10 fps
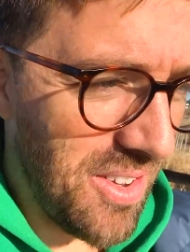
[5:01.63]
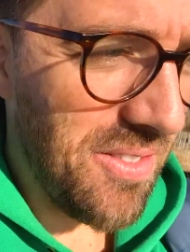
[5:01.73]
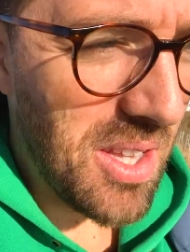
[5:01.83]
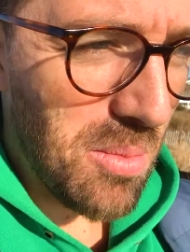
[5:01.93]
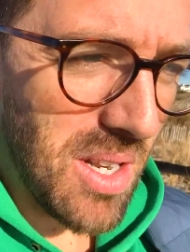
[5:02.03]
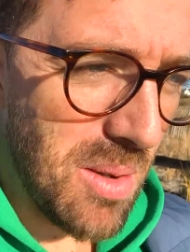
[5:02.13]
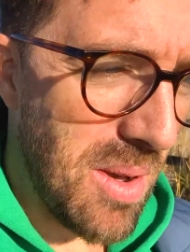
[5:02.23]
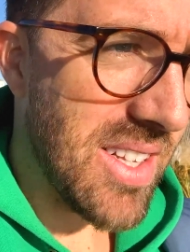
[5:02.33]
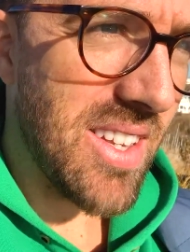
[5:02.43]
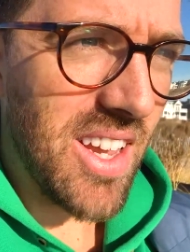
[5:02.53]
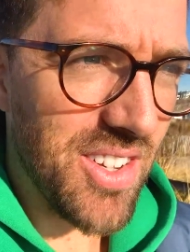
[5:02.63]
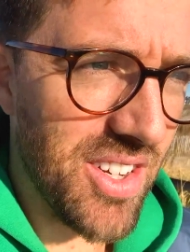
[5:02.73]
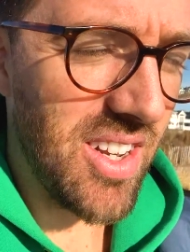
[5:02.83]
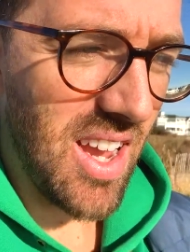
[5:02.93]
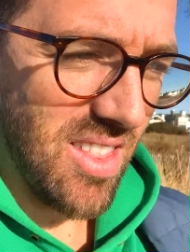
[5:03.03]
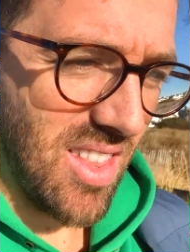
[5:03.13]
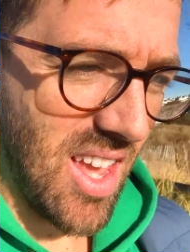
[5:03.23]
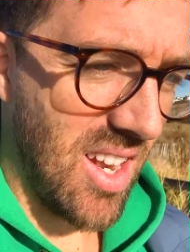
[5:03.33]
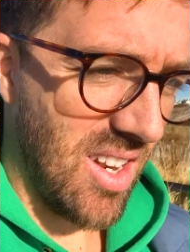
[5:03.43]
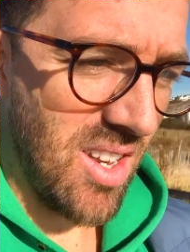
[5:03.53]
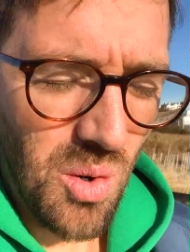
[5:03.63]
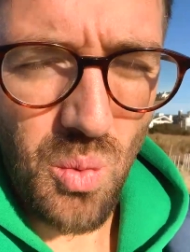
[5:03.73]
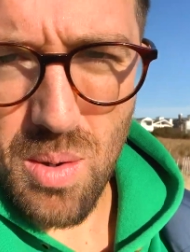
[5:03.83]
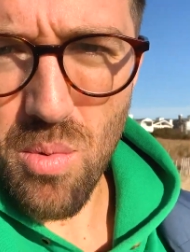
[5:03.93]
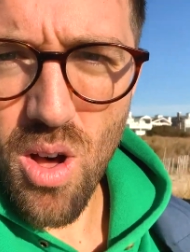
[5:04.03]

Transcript: 15 minute meditation and then Wim